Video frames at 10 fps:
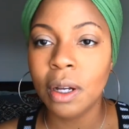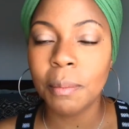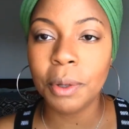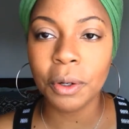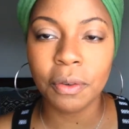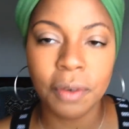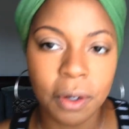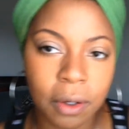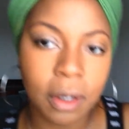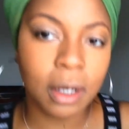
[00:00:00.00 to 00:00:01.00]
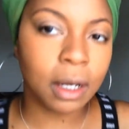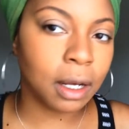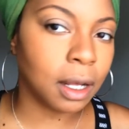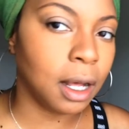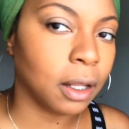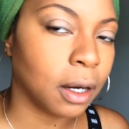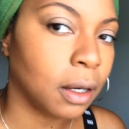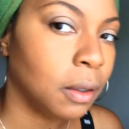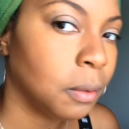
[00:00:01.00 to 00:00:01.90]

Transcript: beautiful color.